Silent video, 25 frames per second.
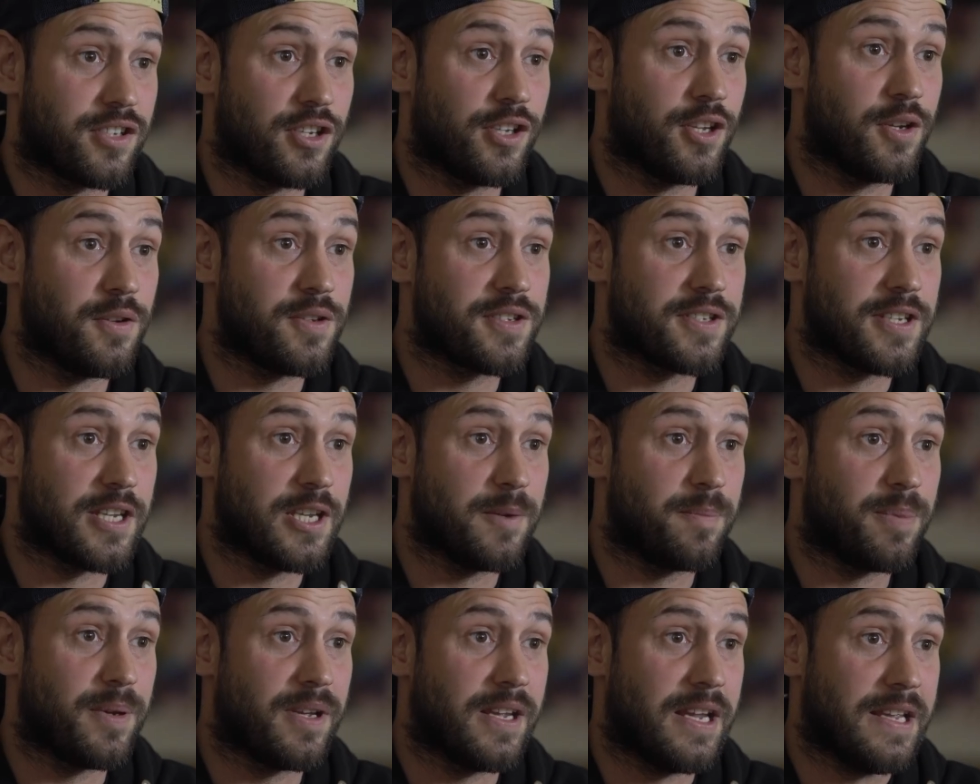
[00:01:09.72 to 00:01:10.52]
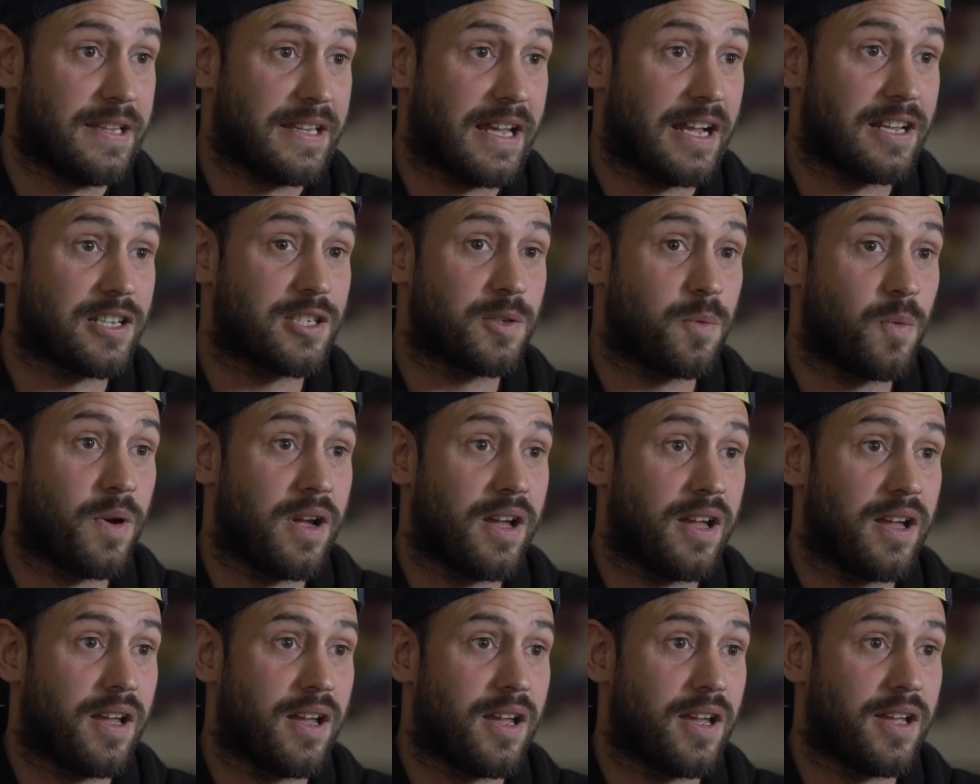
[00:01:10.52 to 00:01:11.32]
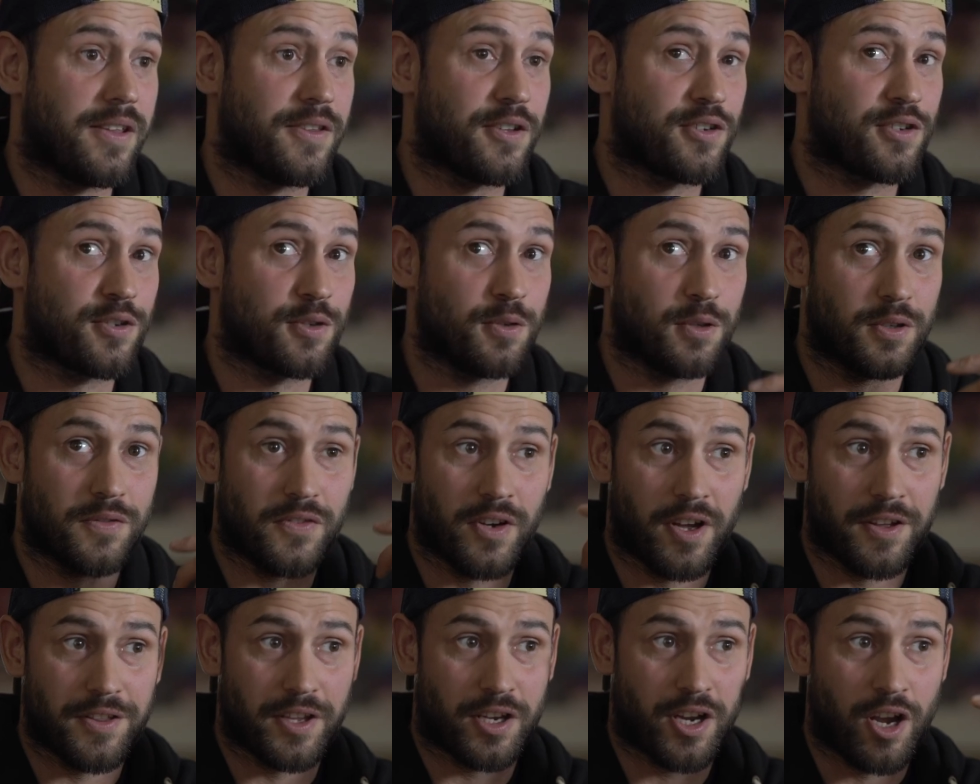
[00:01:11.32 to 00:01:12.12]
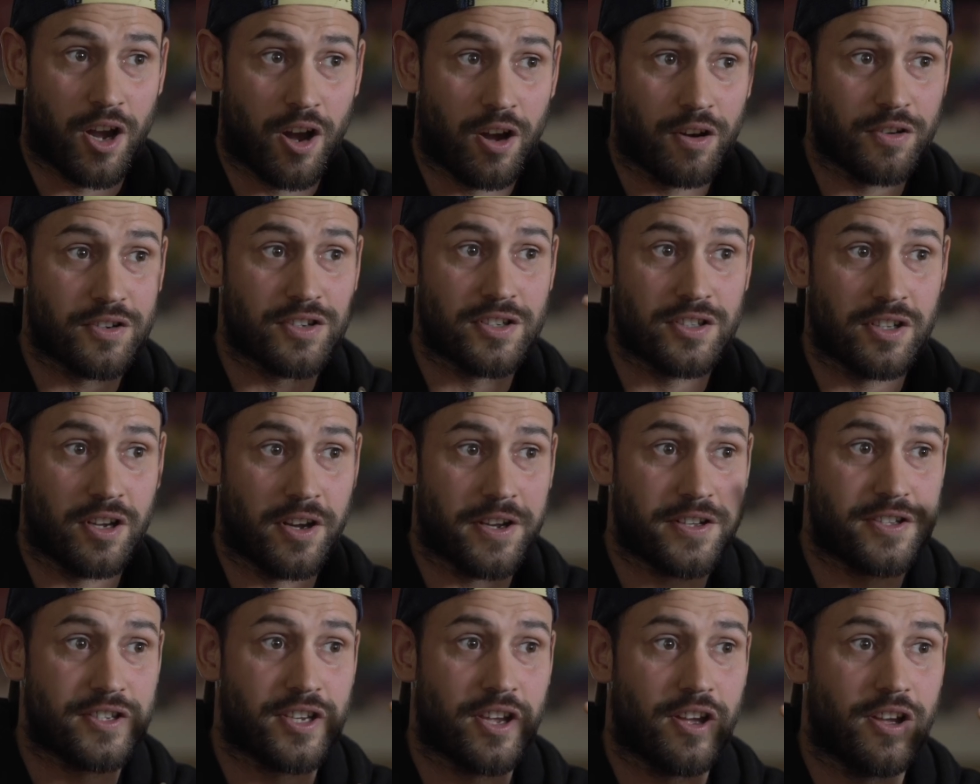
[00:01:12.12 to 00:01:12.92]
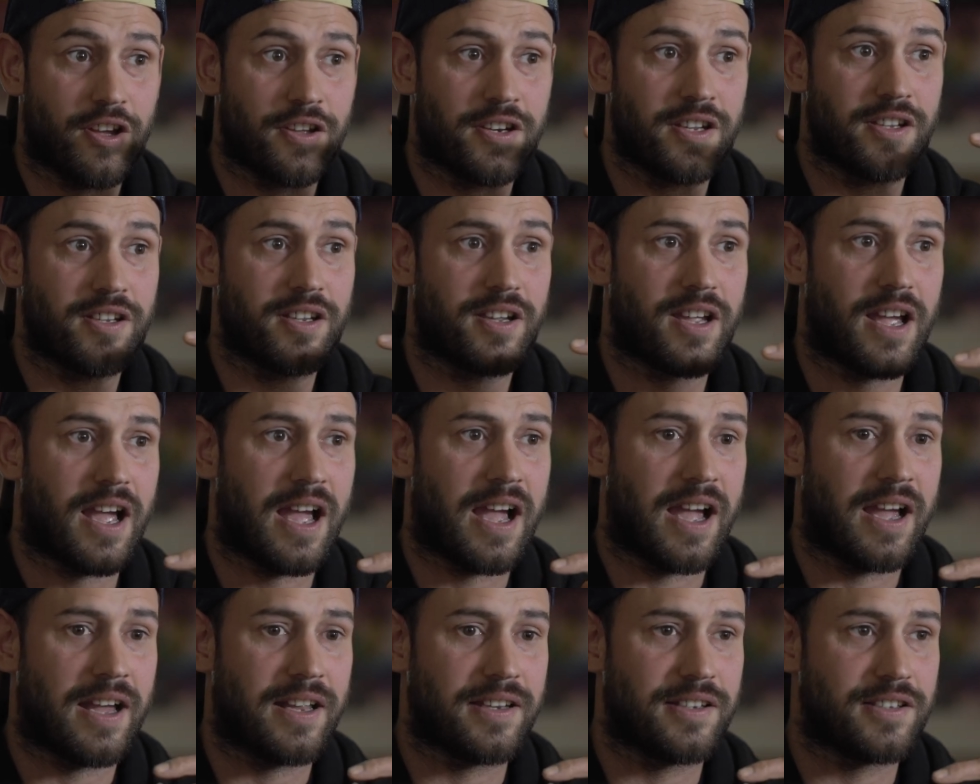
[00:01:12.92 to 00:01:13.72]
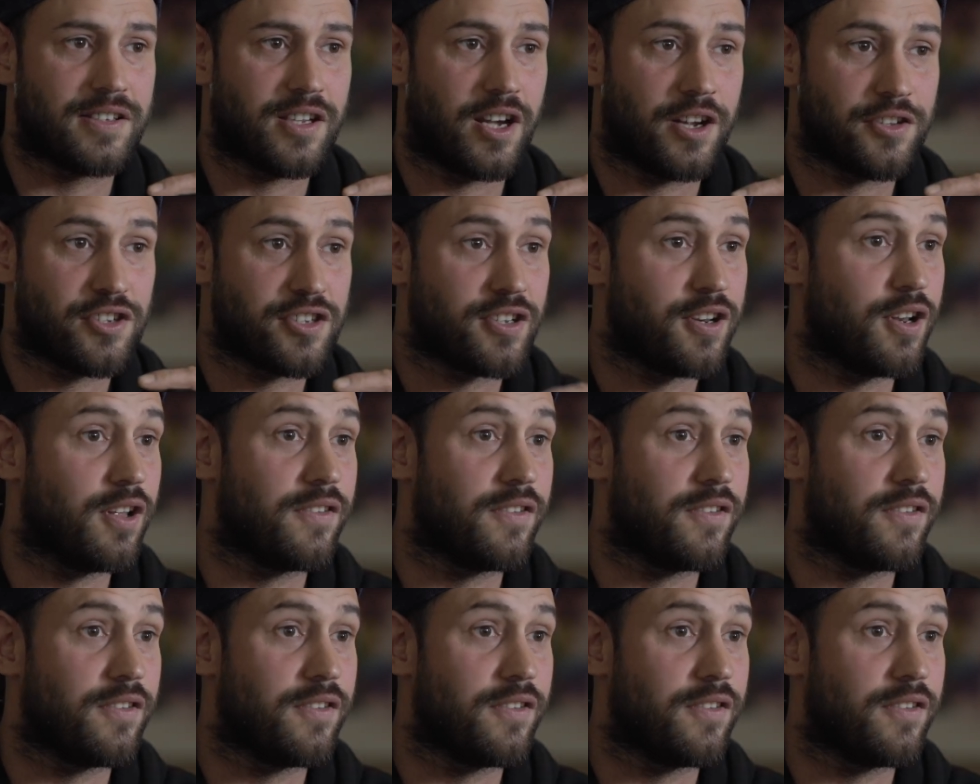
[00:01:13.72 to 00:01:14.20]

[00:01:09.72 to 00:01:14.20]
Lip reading: to UCB, that's where the sort of like the cogs started turning and I just